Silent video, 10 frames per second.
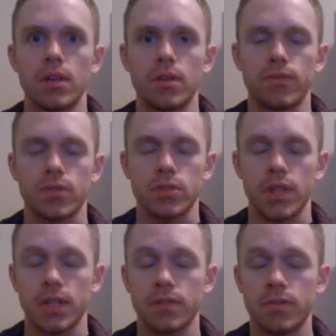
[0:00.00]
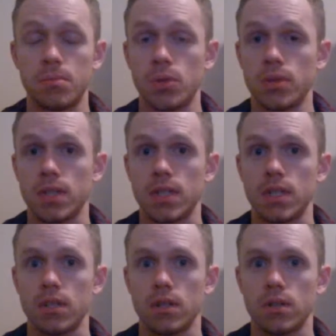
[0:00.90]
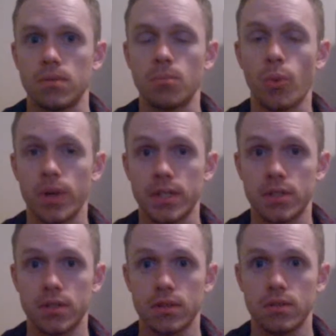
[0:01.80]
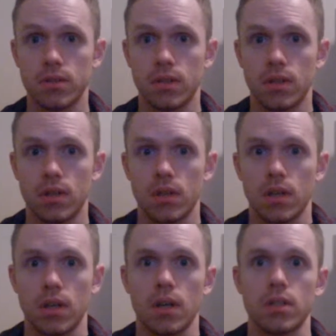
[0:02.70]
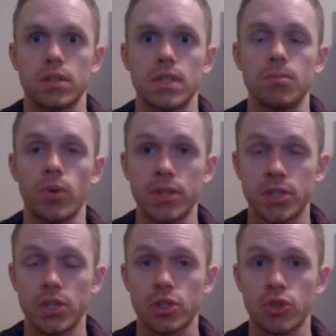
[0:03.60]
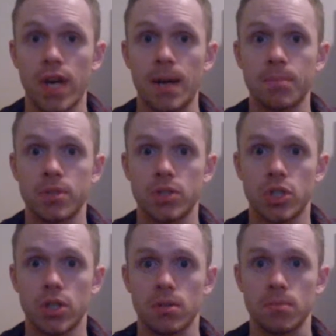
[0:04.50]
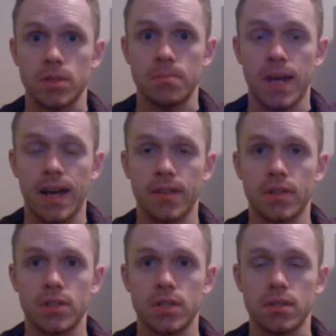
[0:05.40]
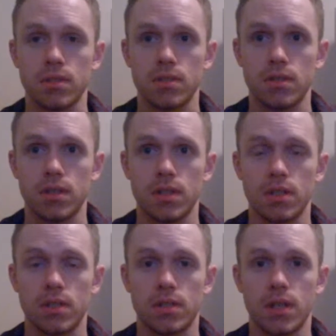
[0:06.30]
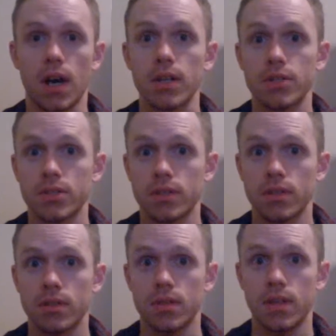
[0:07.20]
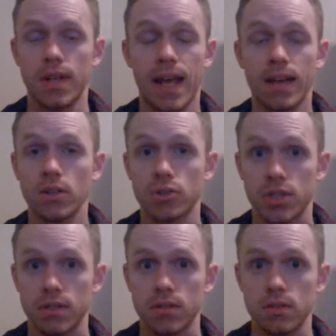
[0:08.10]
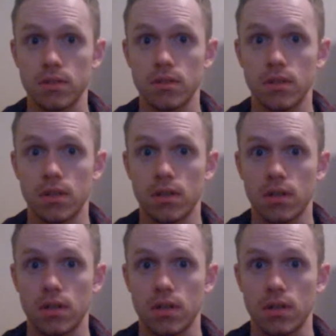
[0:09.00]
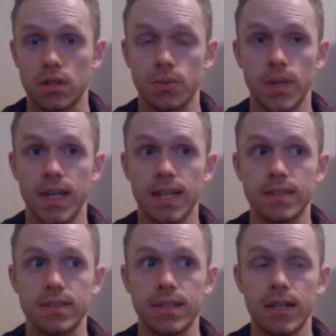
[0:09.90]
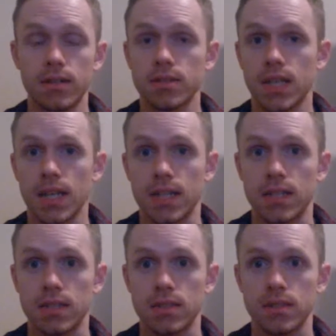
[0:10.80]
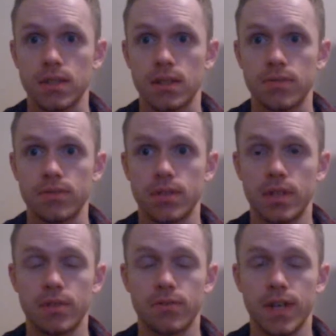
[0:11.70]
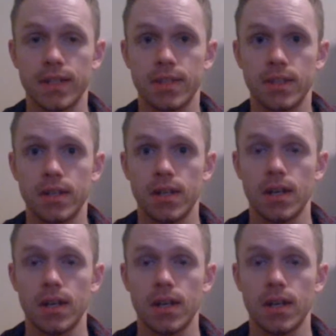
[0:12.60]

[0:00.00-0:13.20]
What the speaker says: first line of immunity, moist. See, moisture traps germs and pathogens and dust and allergens. So we get irritated and stuff and infected